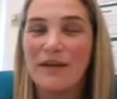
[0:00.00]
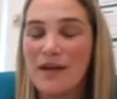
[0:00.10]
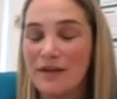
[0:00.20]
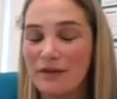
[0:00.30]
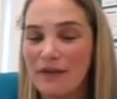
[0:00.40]

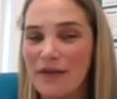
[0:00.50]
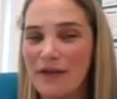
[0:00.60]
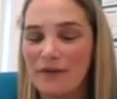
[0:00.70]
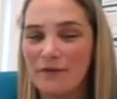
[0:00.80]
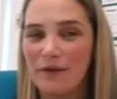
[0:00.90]
Yeah, so I
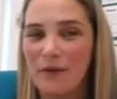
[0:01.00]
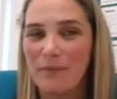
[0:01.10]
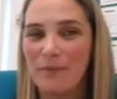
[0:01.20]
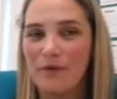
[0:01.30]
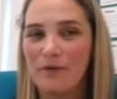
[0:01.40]
think
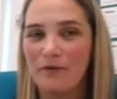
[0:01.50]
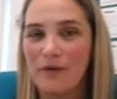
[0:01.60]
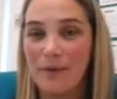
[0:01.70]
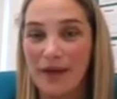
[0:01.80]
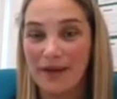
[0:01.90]
from
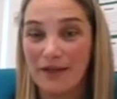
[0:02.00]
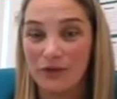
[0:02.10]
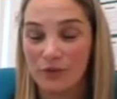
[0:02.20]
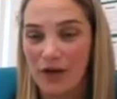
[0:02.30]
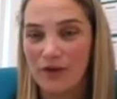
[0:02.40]
that
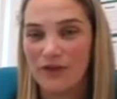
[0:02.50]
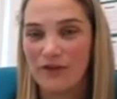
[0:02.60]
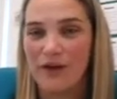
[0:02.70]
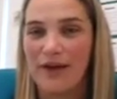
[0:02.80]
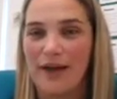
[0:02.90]
initial coaching
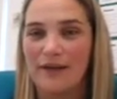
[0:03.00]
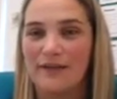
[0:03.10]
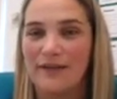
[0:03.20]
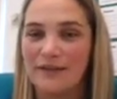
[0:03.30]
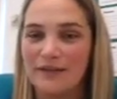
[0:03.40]
that I had, I then